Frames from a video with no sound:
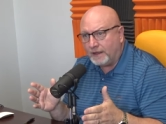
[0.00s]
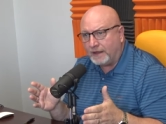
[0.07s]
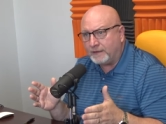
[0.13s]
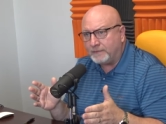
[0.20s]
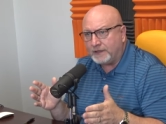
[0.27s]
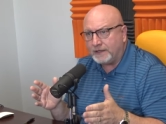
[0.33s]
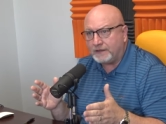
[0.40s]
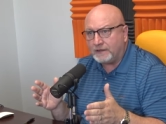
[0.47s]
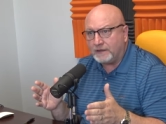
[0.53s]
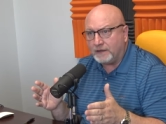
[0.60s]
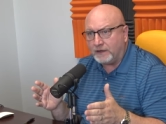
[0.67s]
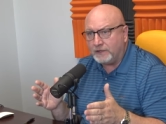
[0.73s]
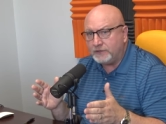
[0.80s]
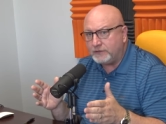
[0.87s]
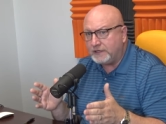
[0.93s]
I'm like,
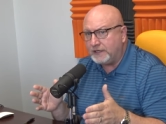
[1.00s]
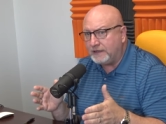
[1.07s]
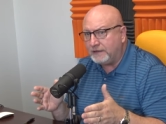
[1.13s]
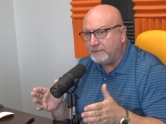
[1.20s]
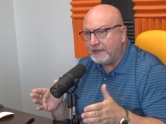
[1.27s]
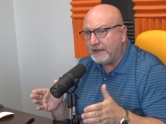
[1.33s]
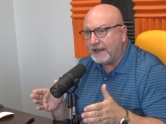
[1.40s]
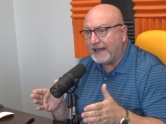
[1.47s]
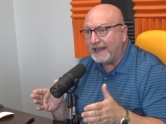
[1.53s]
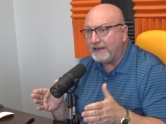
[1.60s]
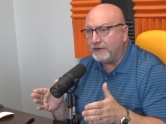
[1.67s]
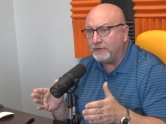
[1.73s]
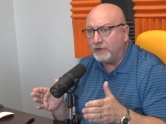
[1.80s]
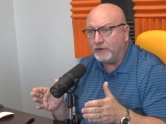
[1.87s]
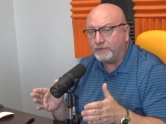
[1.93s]
are you kidding me? I
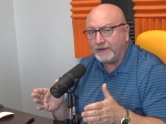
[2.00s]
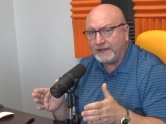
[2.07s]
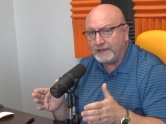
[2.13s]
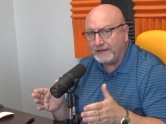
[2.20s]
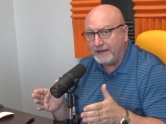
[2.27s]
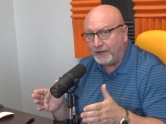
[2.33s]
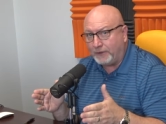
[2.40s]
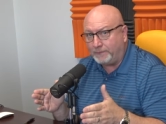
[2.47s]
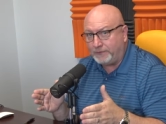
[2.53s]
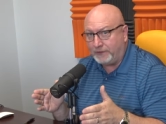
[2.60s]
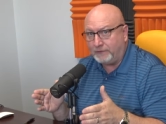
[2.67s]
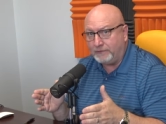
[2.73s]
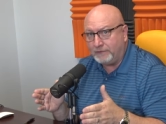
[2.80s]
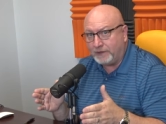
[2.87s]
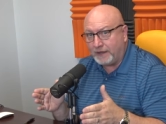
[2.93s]
don't know if I can help
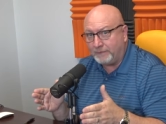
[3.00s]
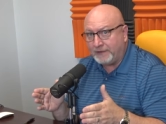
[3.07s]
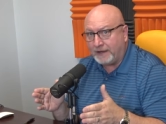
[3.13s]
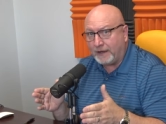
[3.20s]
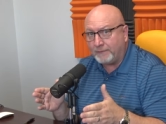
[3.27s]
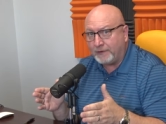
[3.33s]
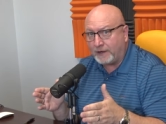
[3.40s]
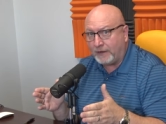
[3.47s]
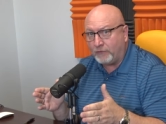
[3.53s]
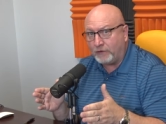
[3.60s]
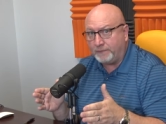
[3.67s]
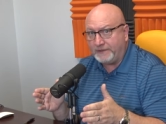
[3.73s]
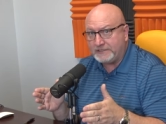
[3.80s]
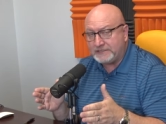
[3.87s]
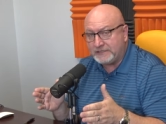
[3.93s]
you. I mean, I'm, I want
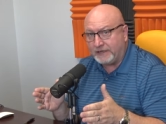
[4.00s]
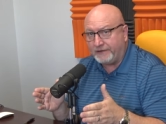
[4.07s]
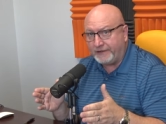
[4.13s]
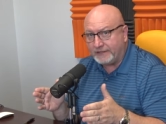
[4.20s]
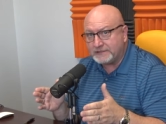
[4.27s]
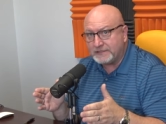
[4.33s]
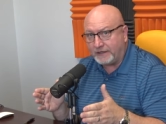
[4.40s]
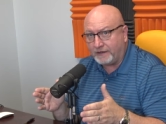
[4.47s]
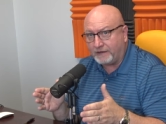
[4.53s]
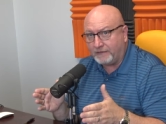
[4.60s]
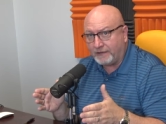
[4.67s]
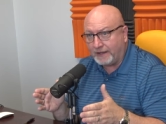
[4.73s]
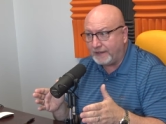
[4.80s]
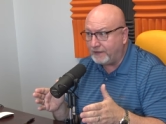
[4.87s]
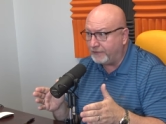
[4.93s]
to be serious here.
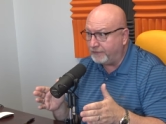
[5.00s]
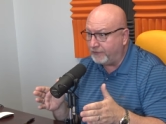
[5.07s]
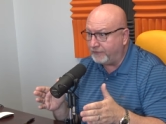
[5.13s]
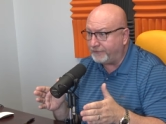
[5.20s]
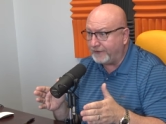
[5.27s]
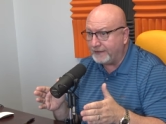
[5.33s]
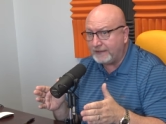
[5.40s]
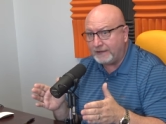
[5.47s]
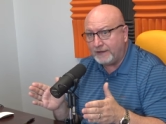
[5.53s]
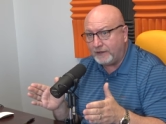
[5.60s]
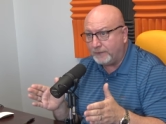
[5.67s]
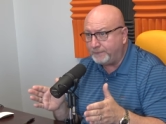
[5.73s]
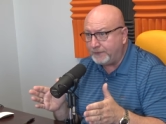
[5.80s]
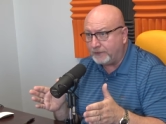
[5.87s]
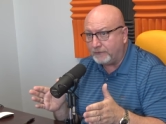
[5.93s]
I don't know if I can
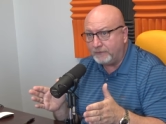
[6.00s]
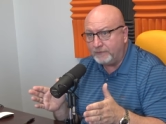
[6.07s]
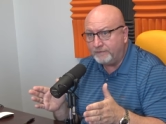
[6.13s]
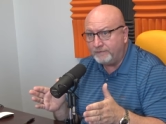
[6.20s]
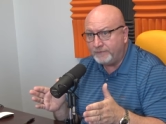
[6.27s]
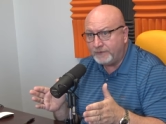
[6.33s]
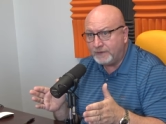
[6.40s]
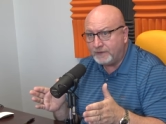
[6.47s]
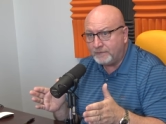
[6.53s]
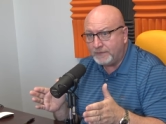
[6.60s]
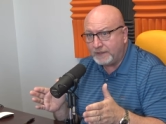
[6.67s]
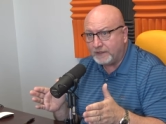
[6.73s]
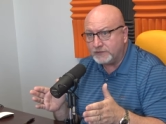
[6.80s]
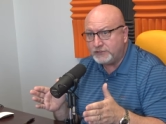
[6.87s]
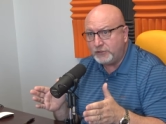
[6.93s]
help you
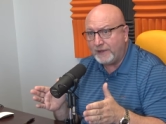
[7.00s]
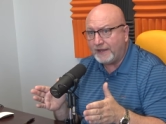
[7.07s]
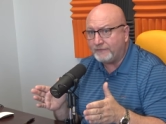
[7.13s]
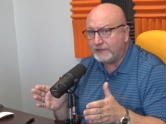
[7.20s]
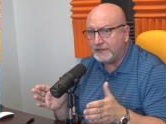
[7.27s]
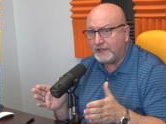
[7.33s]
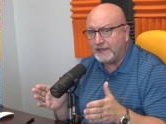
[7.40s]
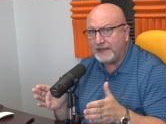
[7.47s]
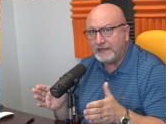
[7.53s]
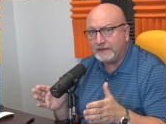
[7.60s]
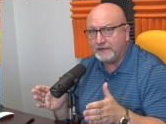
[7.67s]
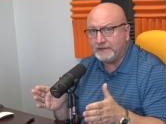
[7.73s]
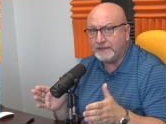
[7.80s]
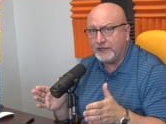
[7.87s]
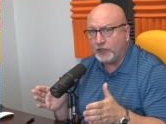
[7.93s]
because you haven't done
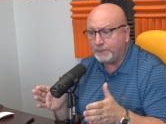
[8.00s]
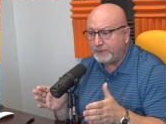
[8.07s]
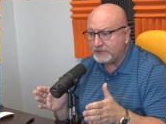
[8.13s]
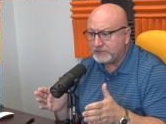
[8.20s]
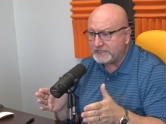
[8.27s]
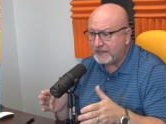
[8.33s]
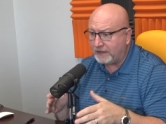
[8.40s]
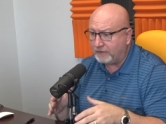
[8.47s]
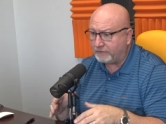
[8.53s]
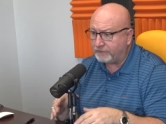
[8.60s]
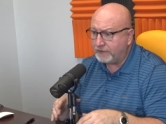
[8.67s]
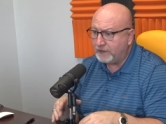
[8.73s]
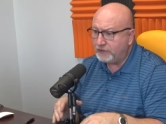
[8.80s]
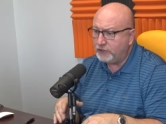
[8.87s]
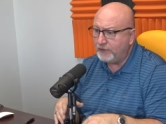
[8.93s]
anything to help yourself.
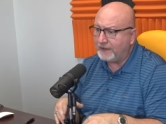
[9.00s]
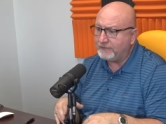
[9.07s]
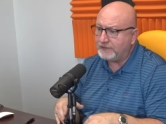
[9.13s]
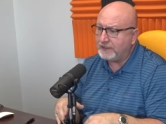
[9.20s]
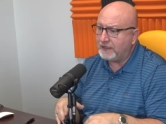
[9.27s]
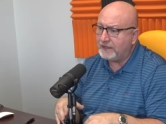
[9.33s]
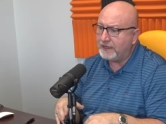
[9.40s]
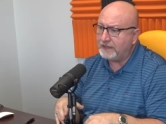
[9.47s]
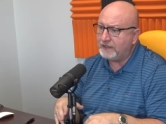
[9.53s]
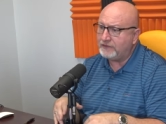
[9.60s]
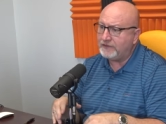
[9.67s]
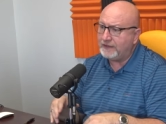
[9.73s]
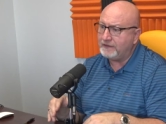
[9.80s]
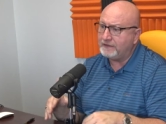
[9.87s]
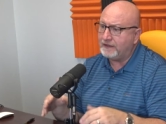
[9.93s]
You haven't done
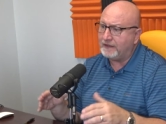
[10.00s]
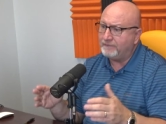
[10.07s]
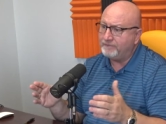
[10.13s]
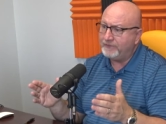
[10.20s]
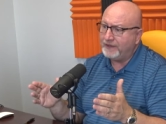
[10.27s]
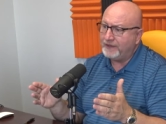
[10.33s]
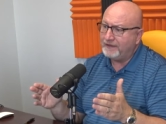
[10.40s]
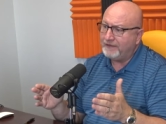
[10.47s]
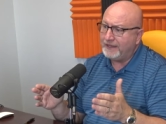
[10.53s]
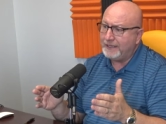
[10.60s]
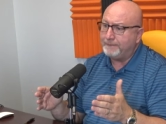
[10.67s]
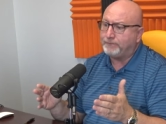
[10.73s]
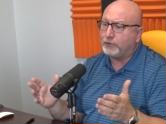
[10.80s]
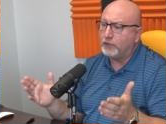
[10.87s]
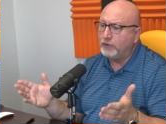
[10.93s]
anything to
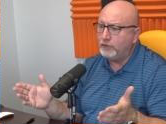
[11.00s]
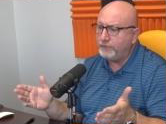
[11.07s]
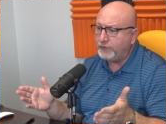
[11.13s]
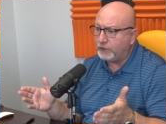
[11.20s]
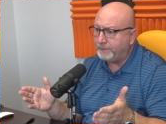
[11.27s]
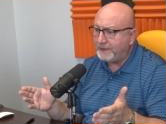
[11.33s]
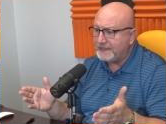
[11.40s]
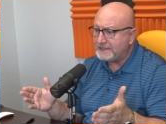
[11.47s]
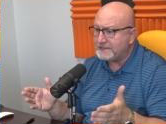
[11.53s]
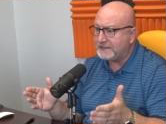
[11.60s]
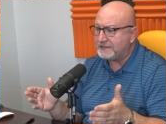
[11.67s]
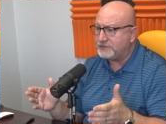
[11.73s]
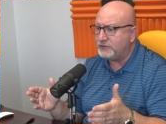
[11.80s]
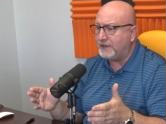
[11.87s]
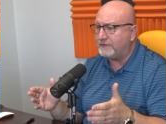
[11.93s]
improve your
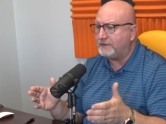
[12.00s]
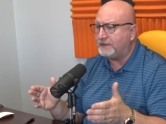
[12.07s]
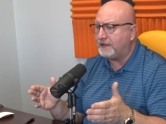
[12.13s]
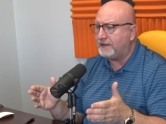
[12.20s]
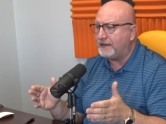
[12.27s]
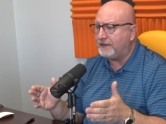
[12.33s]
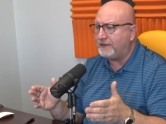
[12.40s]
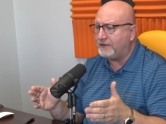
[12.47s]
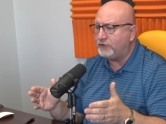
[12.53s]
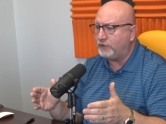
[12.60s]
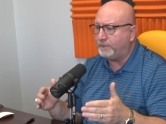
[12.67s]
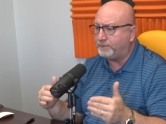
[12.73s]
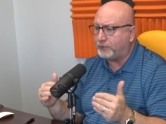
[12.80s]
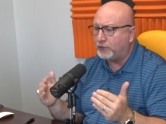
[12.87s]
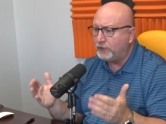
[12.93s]
business. You haven't done anything to
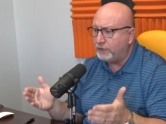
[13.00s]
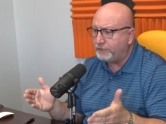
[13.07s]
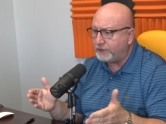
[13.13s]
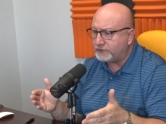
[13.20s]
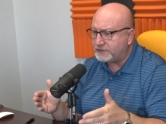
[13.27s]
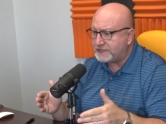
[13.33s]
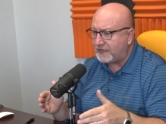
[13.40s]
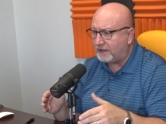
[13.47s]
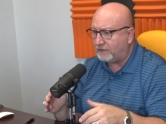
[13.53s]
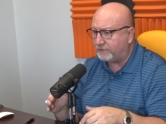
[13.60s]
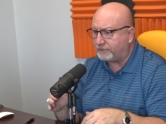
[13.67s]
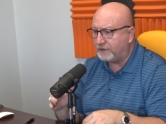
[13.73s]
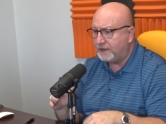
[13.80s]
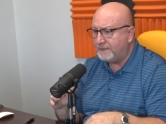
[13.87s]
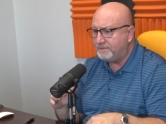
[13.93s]
improve yourself.